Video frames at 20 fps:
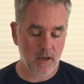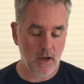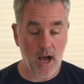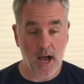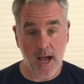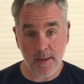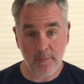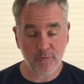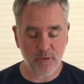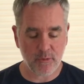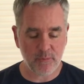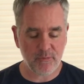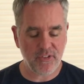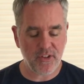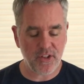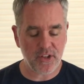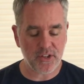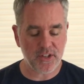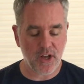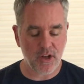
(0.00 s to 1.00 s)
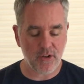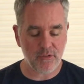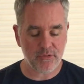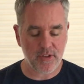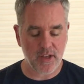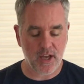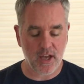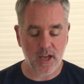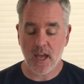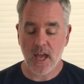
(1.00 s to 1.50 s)
I'm from
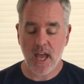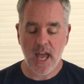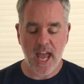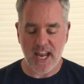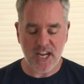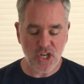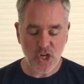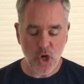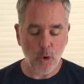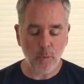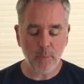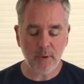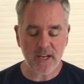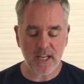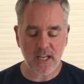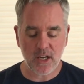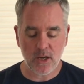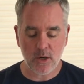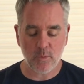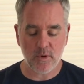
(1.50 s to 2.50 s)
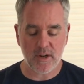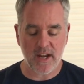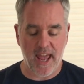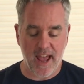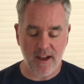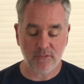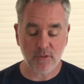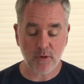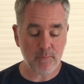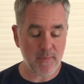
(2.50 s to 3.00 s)
Philadelphia, and nobody here would
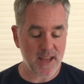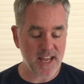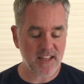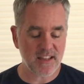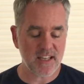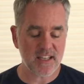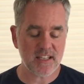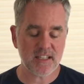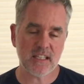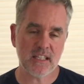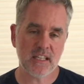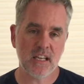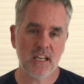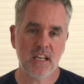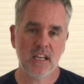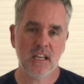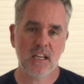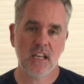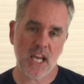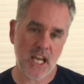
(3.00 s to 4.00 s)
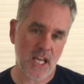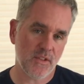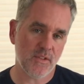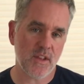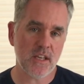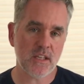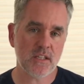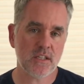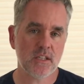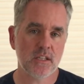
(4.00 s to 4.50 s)
ever make this, eat
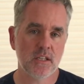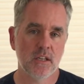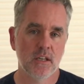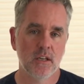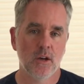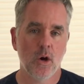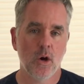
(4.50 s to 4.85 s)
this,